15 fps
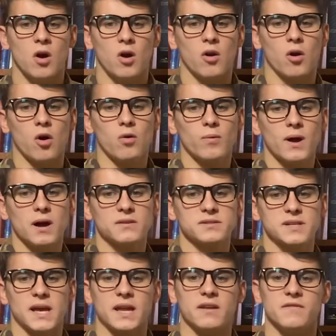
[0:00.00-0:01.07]
all routes
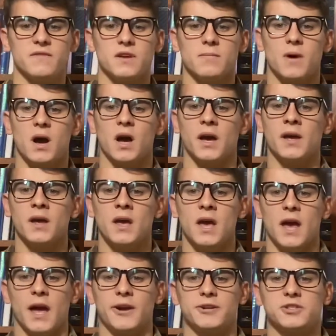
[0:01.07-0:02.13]
and at VMI
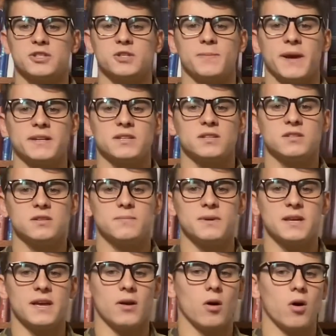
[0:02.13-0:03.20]
and are suspected to be
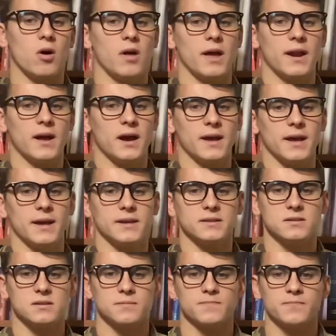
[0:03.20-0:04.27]
at all
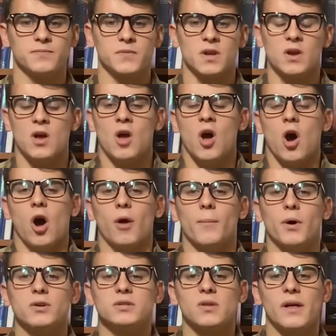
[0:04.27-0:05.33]
NIAs. Our
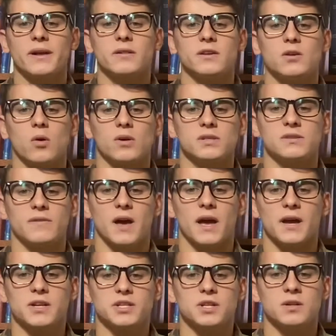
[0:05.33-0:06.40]
most likely course of
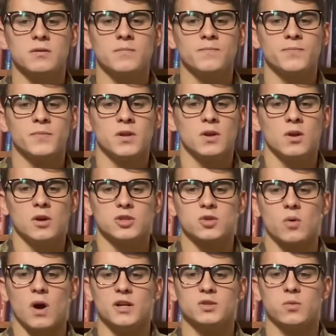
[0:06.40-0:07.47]
action:
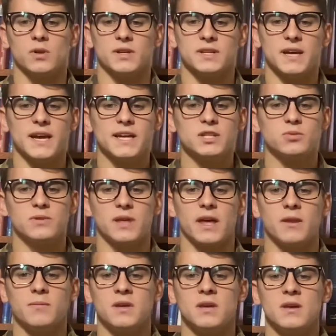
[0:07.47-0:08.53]
squads will engage with
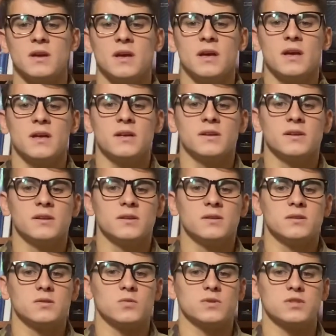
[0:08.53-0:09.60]
enemy
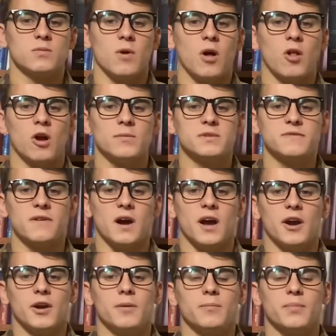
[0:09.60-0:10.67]
with small arms
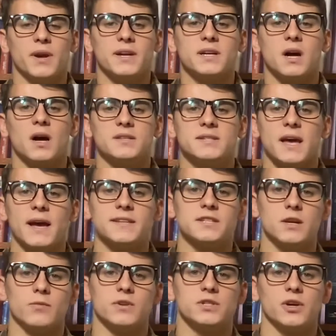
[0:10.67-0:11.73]
fire, break contact,
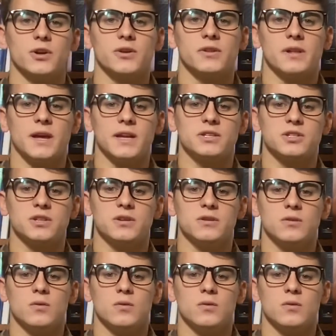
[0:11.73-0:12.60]
and return to the HQ.